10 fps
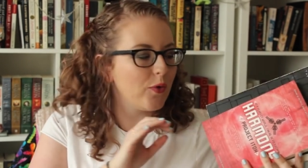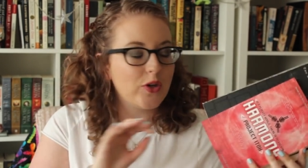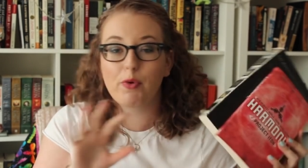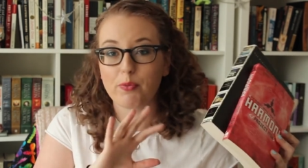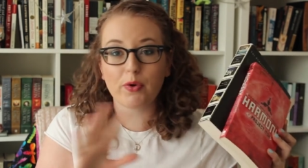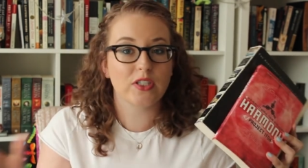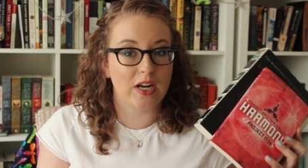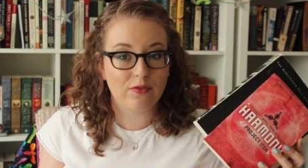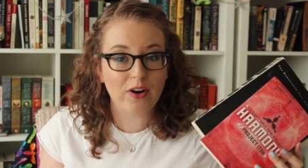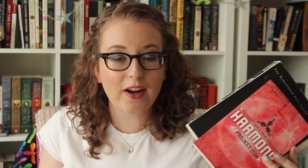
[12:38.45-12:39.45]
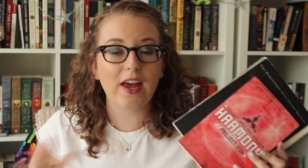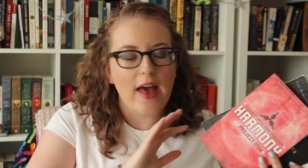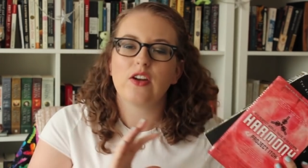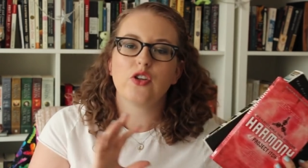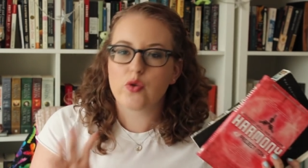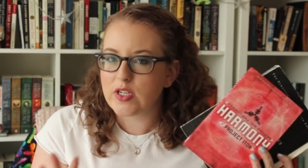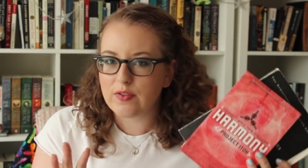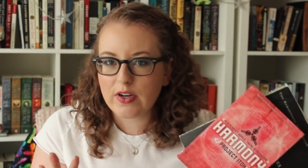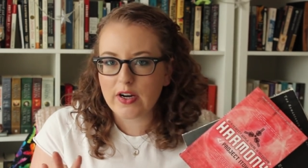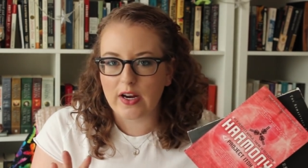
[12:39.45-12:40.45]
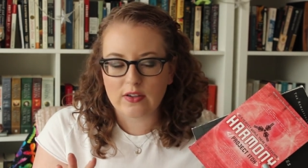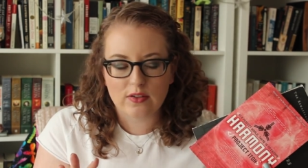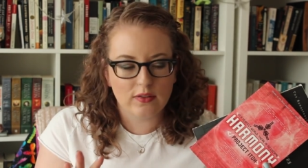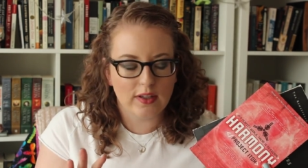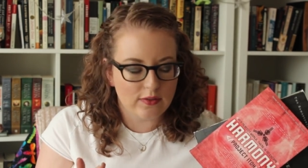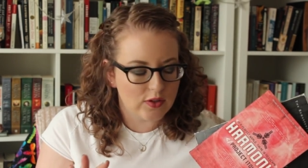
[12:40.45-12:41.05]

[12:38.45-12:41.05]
which are both books that I've read and enjoyed to varying